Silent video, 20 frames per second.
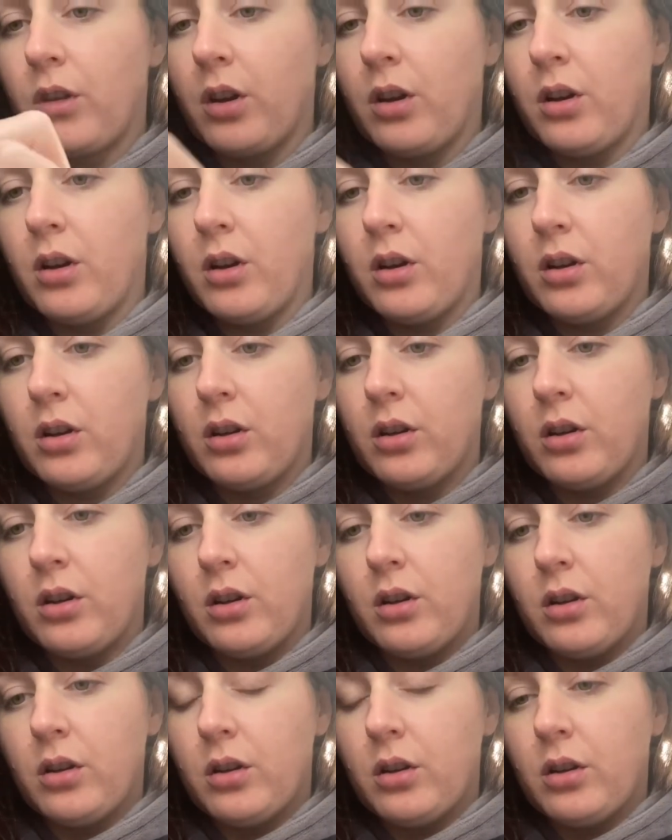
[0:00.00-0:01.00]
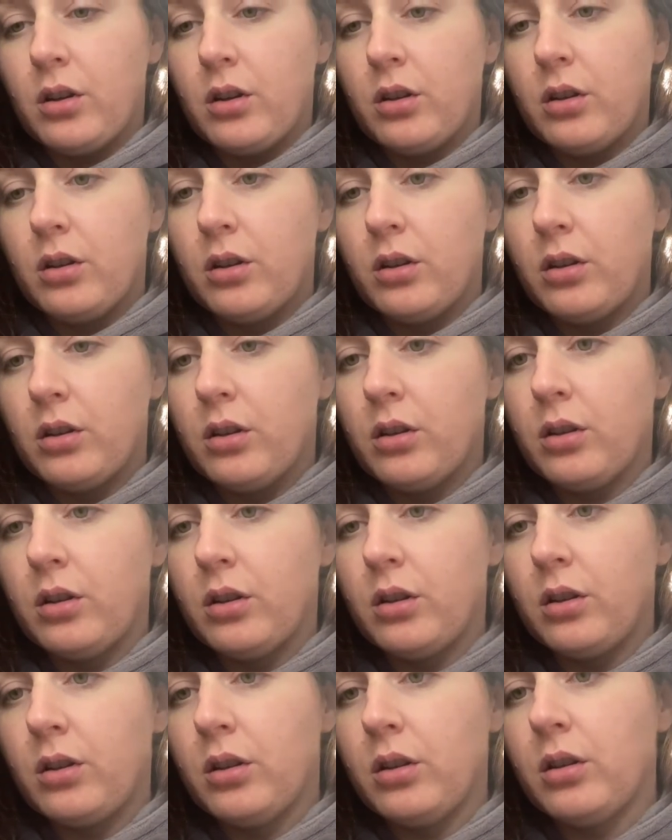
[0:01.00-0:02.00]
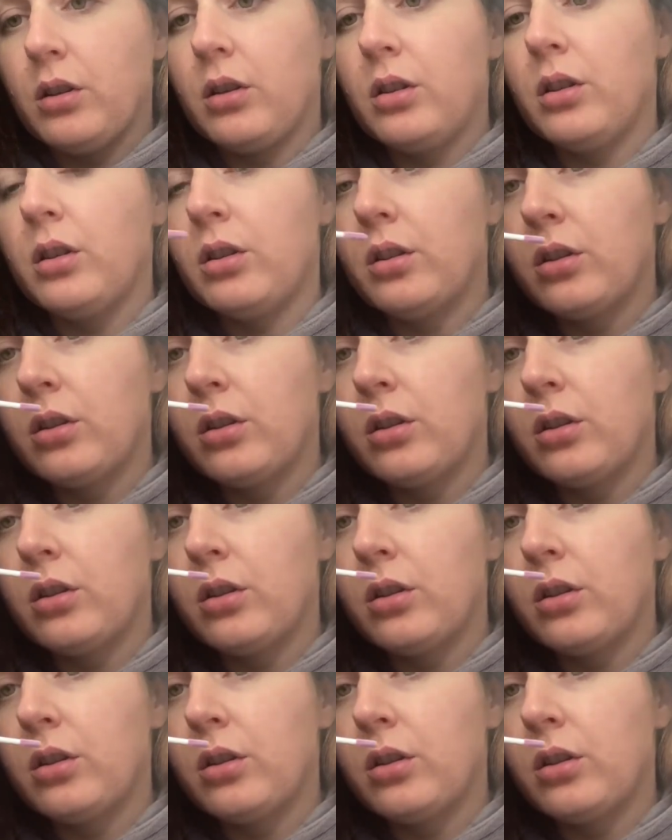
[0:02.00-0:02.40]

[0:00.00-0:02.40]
(silence)